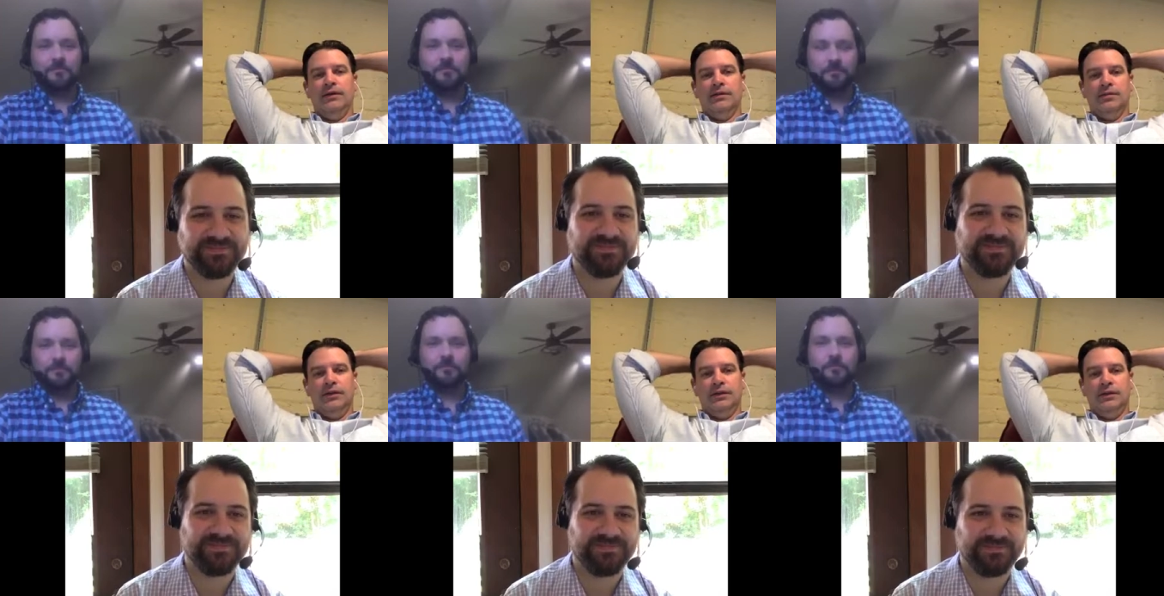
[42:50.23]
Speaker 1: This
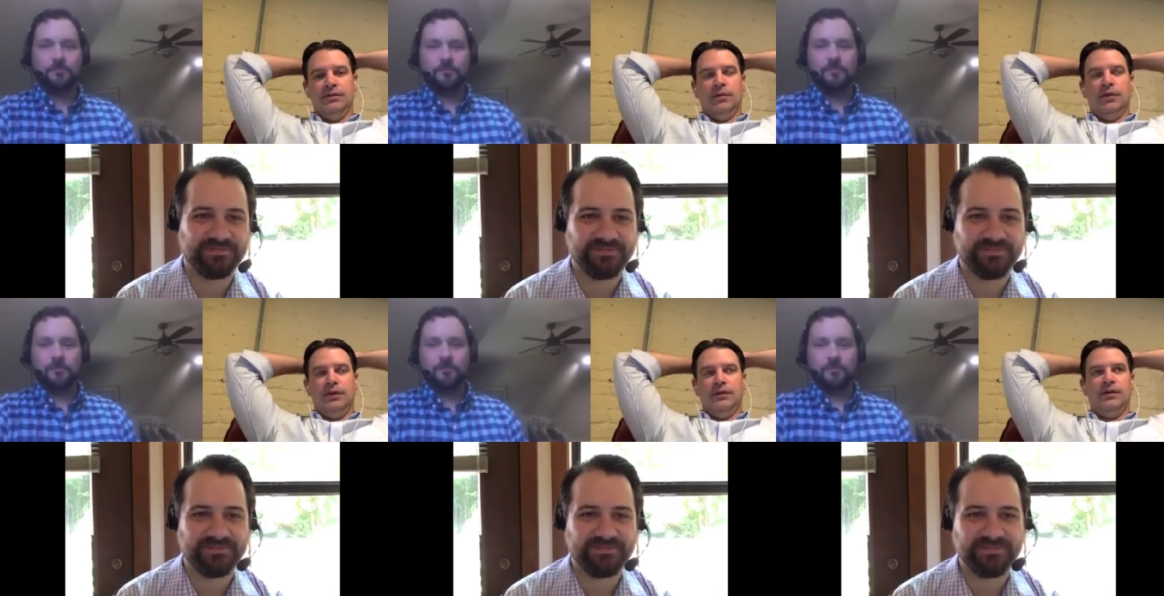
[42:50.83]
really is
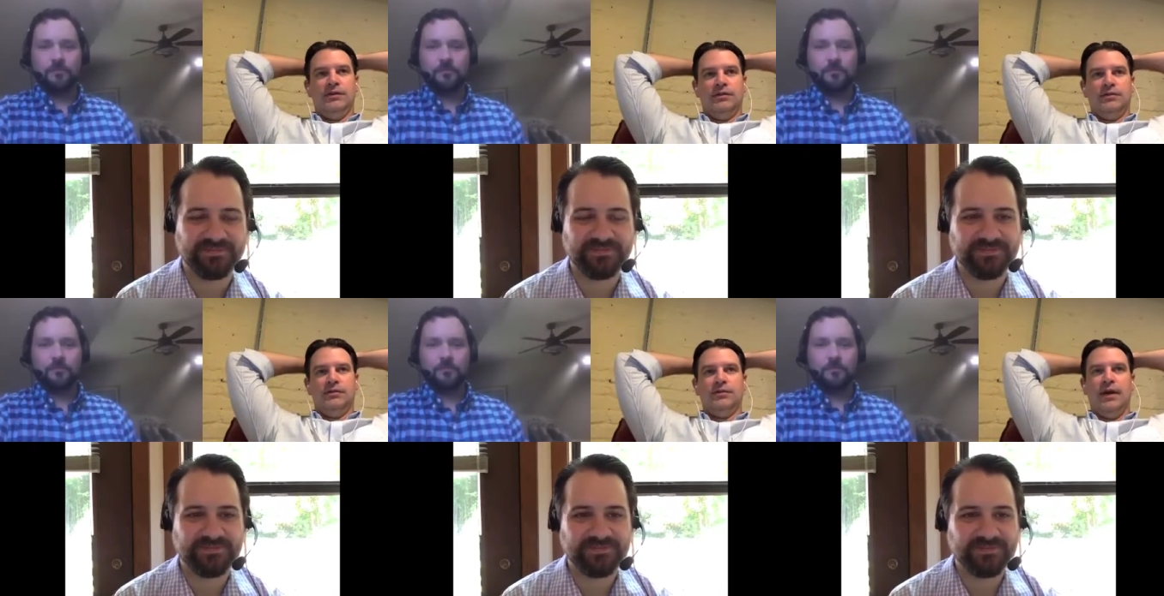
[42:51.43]

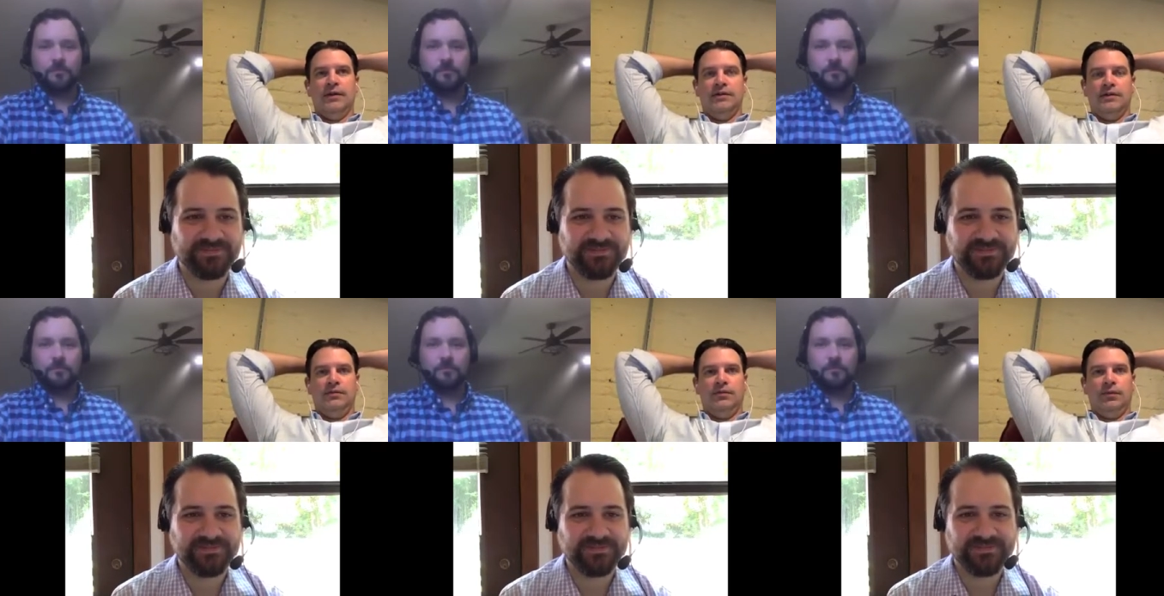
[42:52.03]
organizational strategy
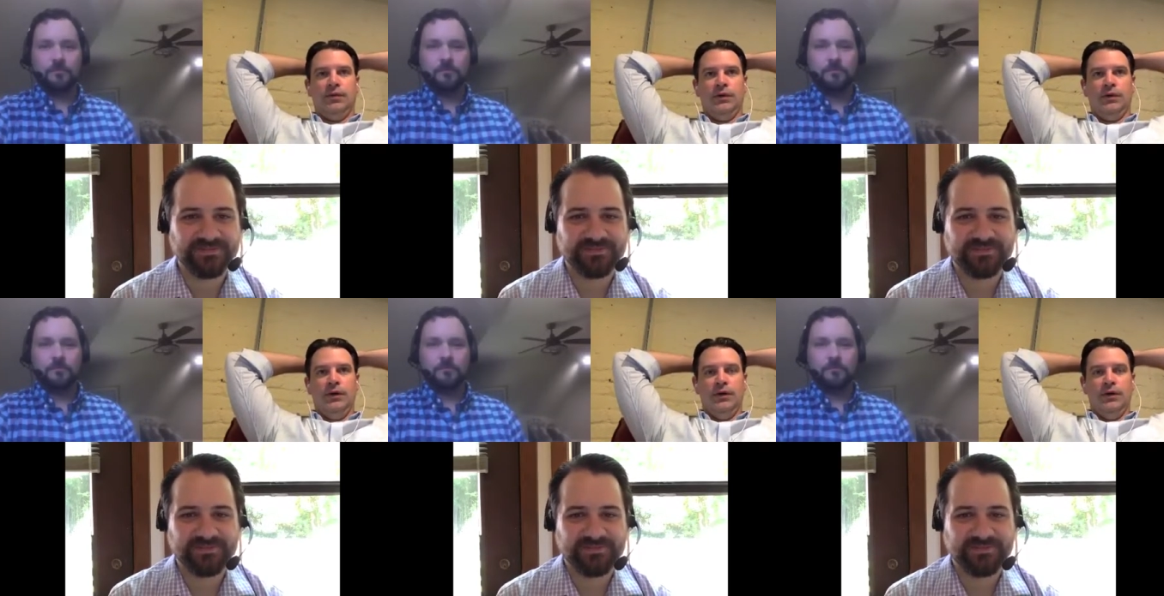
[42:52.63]
for